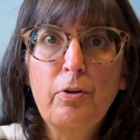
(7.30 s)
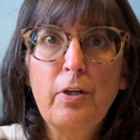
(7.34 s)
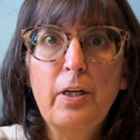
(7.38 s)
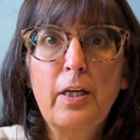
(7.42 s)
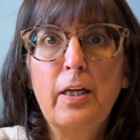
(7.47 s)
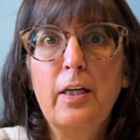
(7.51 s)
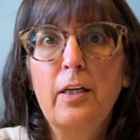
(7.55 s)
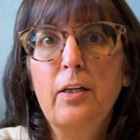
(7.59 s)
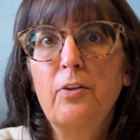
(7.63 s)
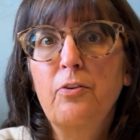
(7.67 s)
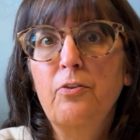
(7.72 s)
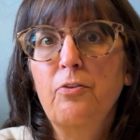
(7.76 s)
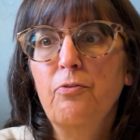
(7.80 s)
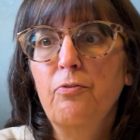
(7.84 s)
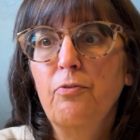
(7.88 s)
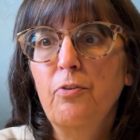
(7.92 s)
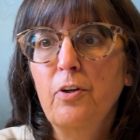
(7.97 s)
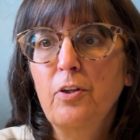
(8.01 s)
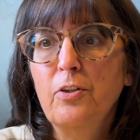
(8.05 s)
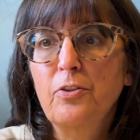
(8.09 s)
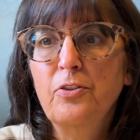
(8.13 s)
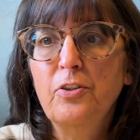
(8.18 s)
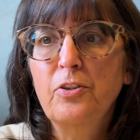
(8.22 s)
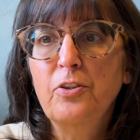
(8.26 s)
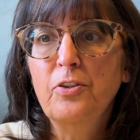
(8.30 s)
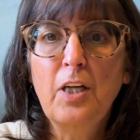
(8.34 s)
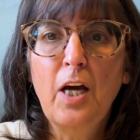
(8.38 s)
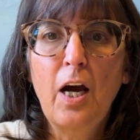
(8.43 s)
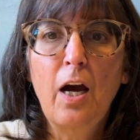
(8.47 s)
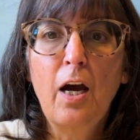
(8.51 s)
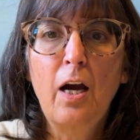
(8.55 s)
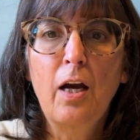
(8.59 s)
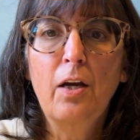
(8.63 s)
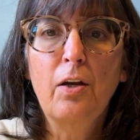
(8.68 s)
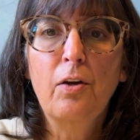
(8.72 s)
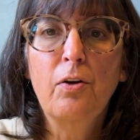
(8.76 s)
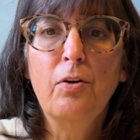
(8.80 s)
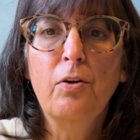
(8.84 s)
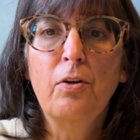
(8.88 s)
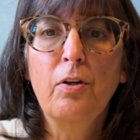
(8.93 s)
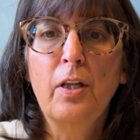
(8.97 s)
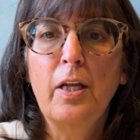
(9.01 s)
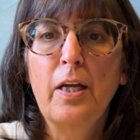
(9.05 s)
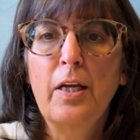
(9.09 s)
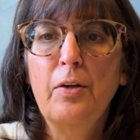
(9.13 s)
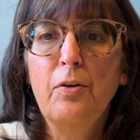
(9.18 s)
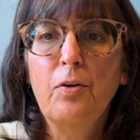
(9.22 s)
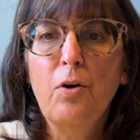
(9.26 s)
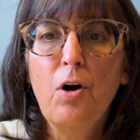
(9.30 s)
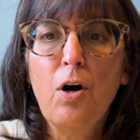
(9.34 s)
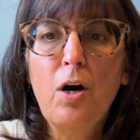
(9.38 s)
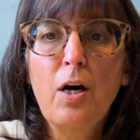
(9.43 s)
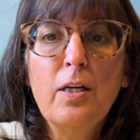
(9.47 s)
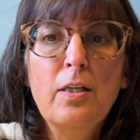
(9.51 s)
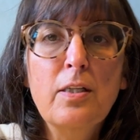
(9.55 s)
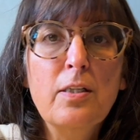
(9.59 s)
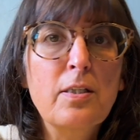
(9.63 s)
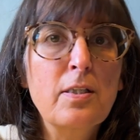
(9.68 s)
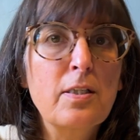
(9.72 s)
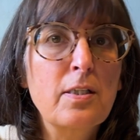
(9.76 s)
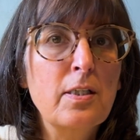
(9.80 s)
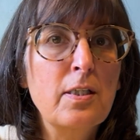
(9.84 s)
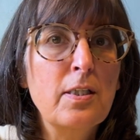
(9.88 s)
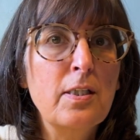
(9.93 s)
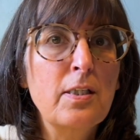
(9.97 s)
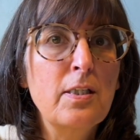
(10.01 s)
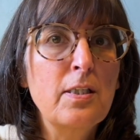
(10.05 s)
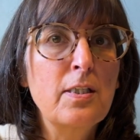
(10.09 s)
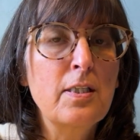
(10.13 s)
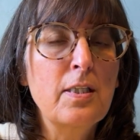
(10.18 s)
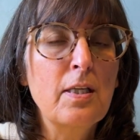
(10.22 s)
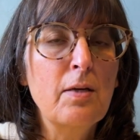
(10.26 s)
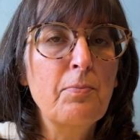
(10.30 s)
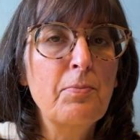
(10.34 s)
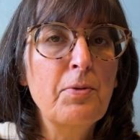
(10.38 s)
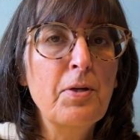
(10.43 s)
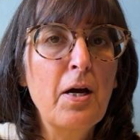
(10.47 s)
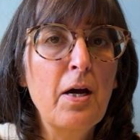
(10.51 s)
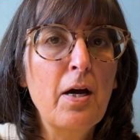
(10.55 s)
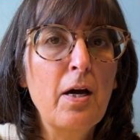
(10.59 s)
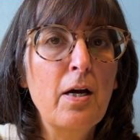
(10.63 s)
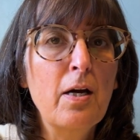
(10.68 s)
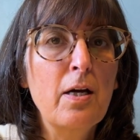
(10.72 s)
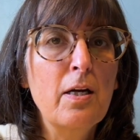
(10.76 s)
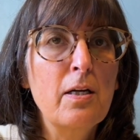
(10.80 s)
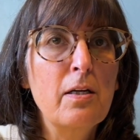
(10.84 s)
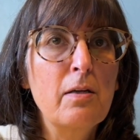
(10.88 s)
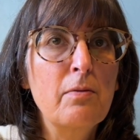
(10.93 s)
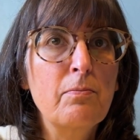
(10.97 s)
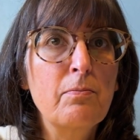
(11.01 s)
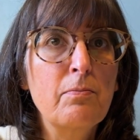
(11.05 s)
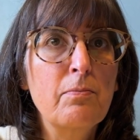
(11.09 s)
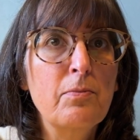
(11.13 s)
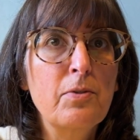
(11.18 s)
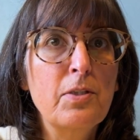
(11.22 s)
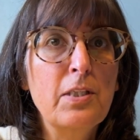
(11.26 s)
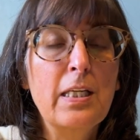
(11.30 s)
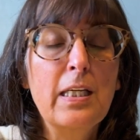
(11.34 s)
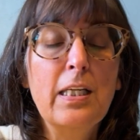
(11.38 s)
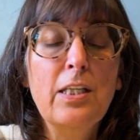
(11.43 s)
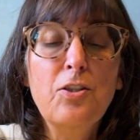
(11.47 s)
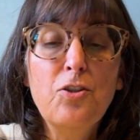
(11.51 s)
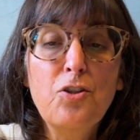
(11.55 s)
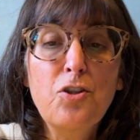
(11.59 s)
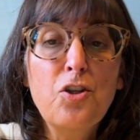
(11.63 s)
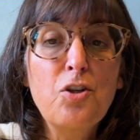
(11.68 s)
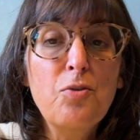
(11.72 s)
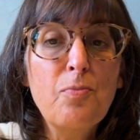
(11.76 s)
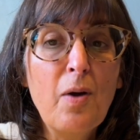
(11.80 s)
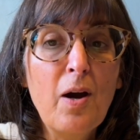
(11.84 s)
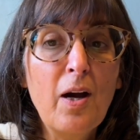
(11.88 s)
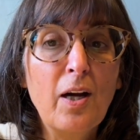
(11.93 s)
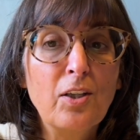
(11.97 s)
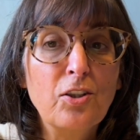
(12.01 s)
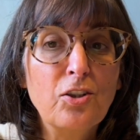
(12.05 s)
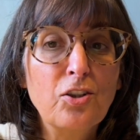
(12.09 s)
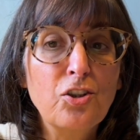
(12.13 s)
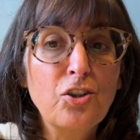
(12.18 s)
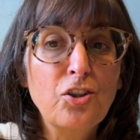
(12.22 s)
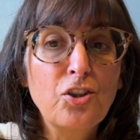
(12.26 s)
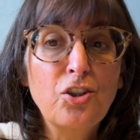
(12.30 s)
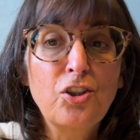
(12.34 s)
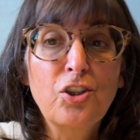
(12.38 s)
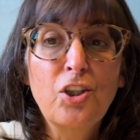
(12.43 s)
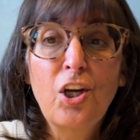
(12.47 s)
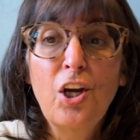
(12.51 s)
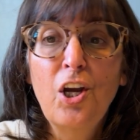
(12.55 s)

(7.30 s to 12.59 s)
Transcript: it's versatile, and honestly, sometimes it's too much.